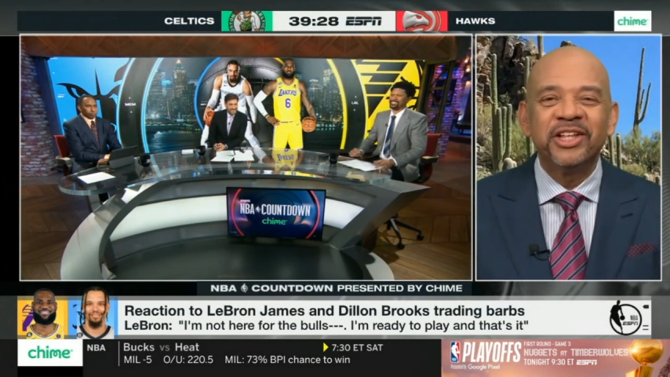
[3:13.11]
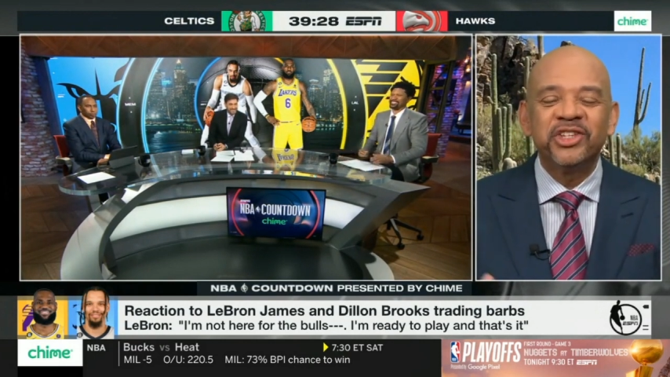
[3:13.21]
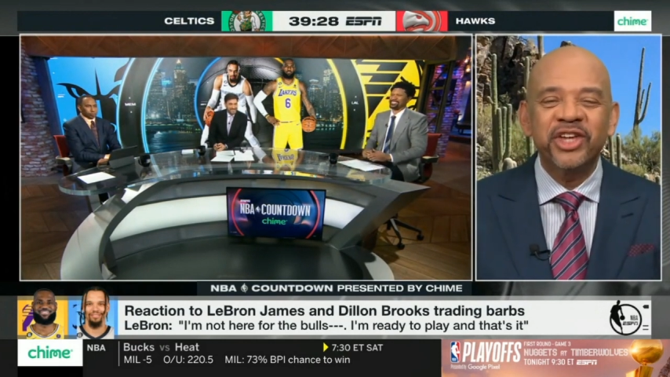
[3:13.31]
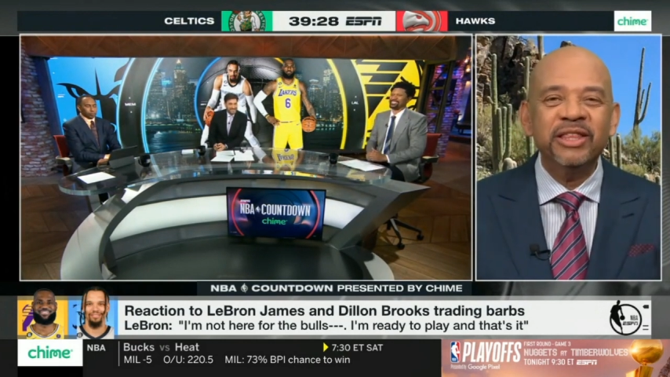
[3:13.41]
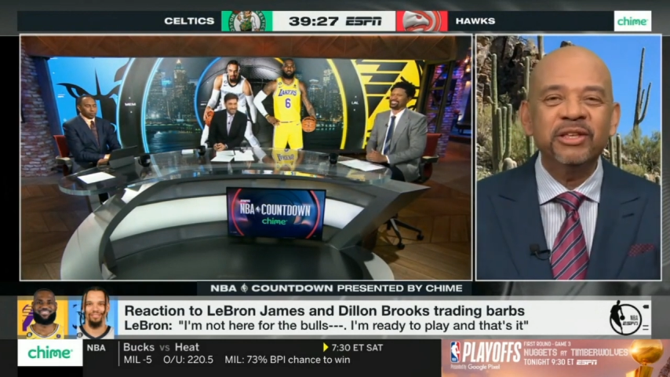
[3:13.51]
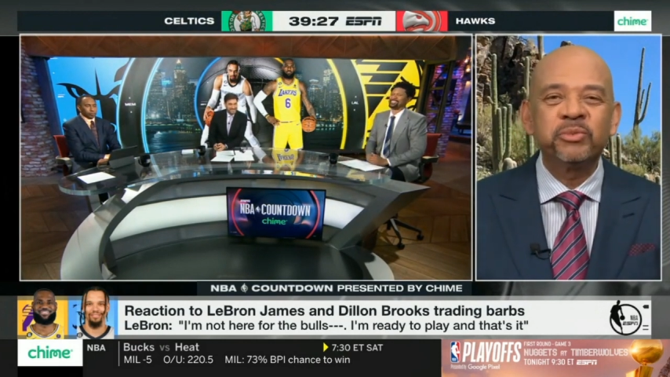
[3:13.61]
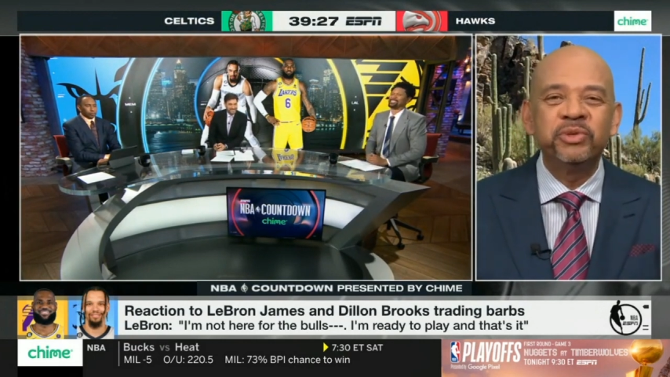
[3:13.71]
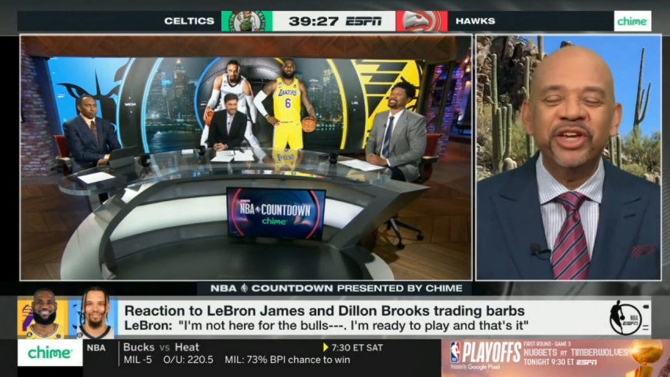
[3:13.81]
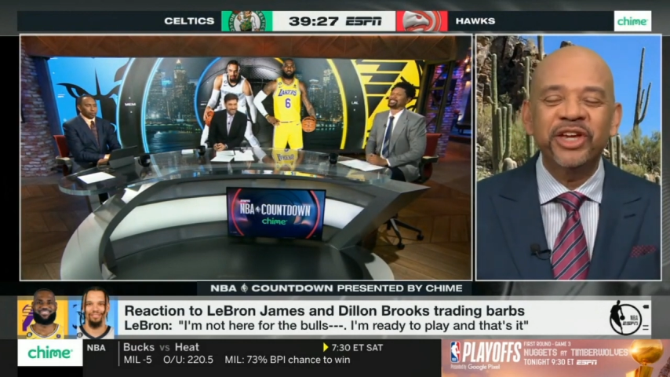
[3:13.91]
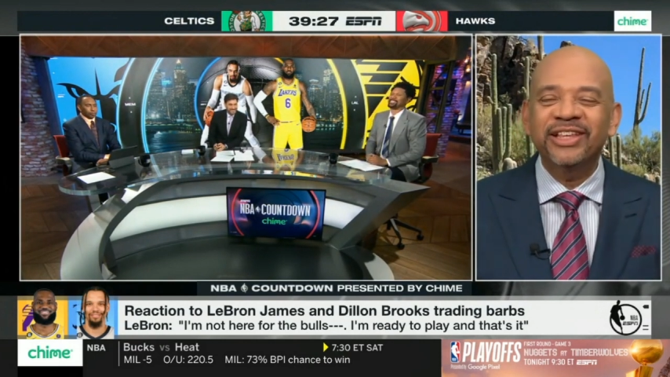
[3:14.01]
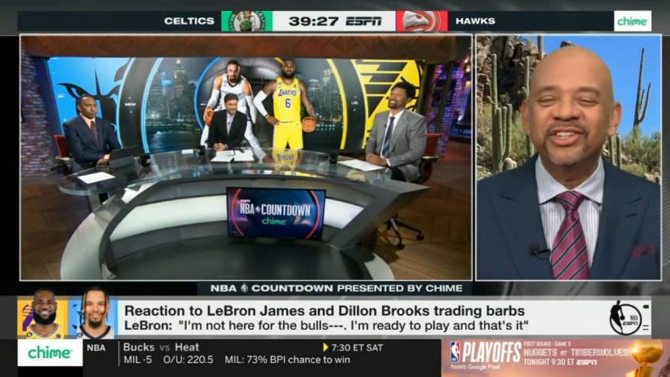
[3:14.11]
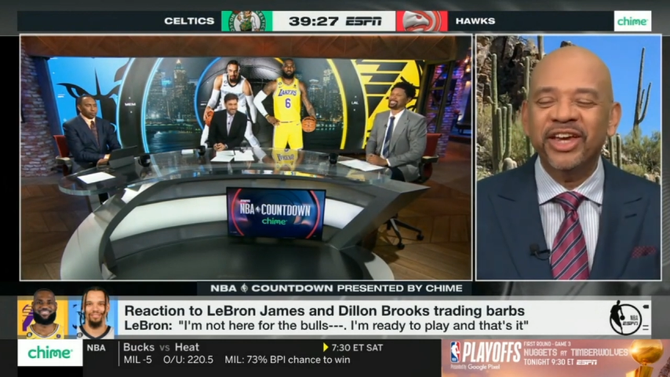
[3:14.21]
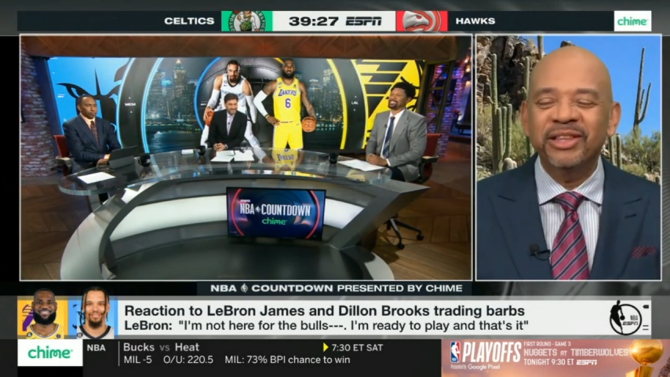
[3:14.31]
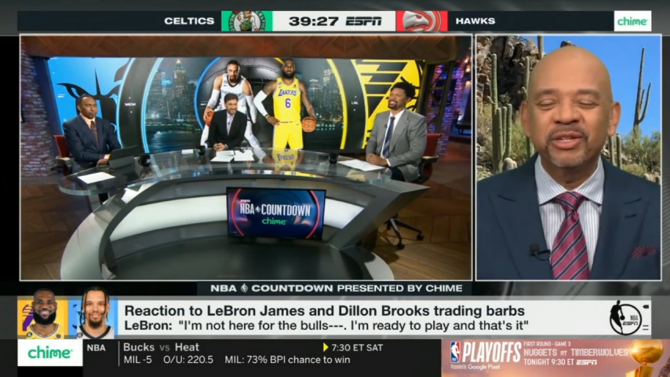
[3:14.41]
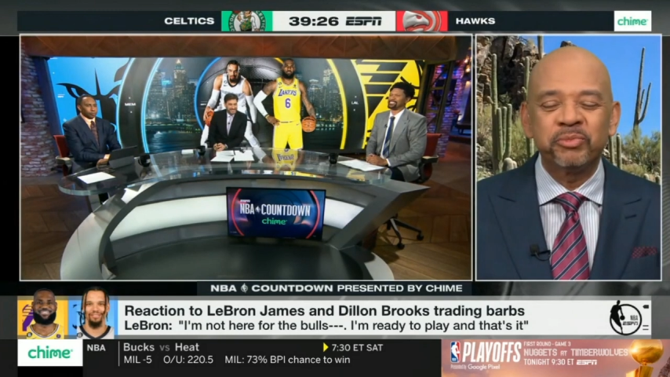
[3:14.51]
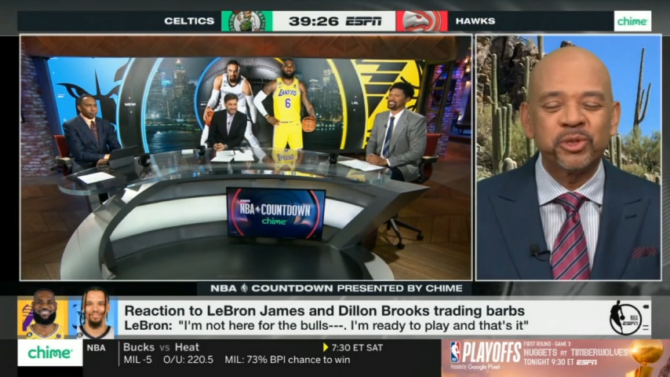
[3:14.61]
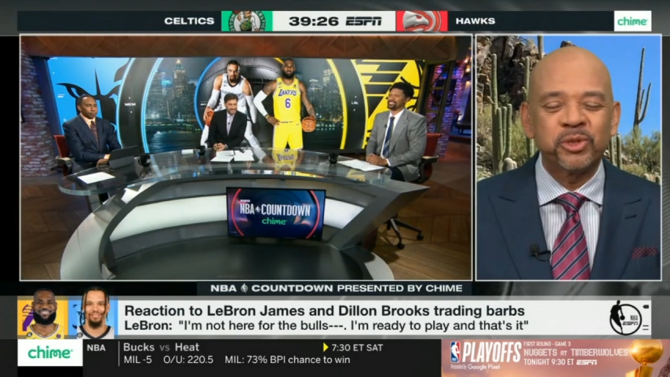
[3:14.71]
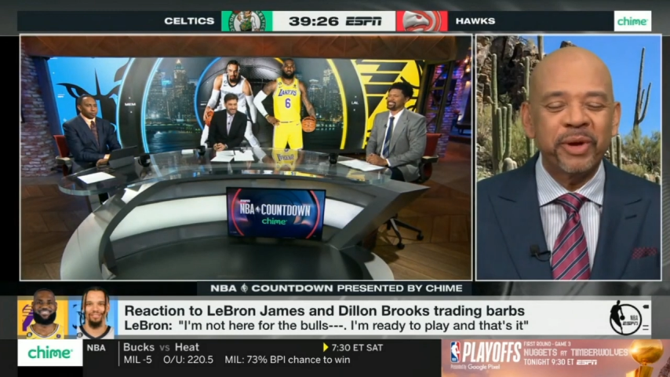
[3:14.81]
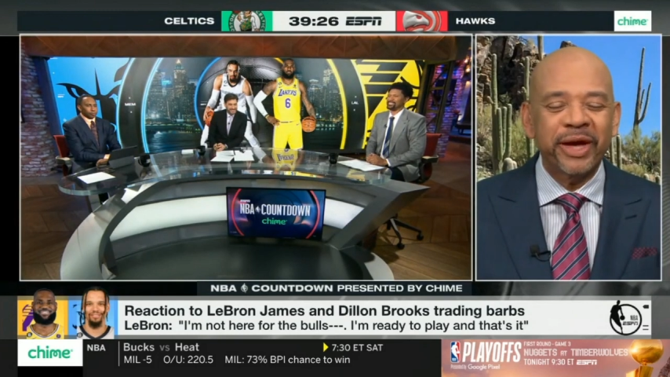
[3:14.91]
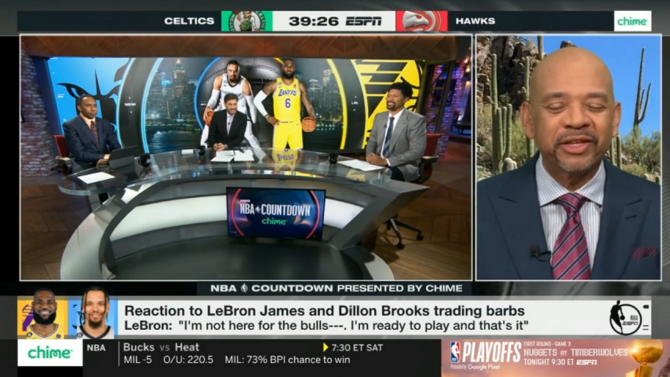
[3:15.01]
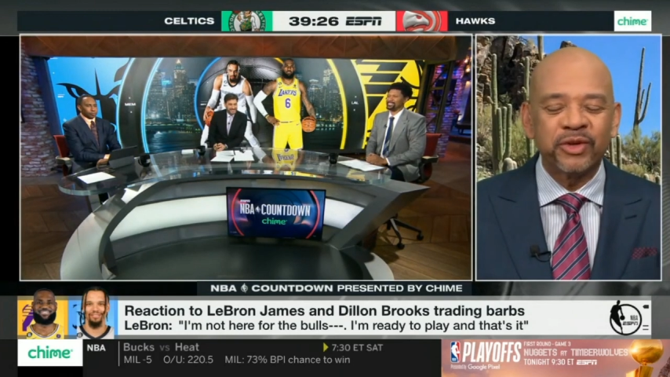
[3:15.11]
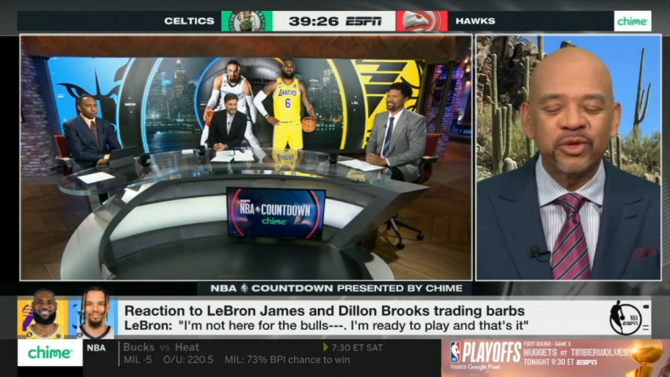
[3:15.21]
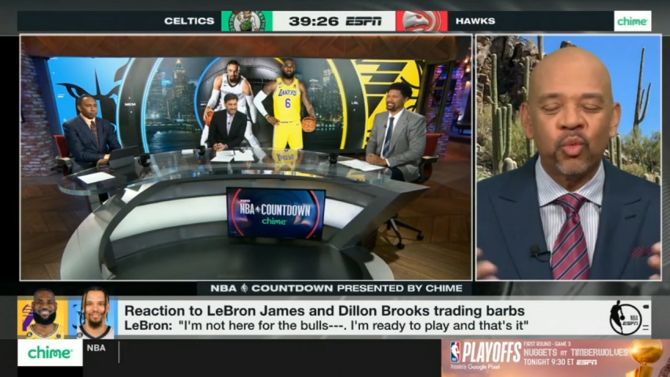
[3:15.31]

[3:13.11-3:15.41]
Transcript: Jalen's perspective is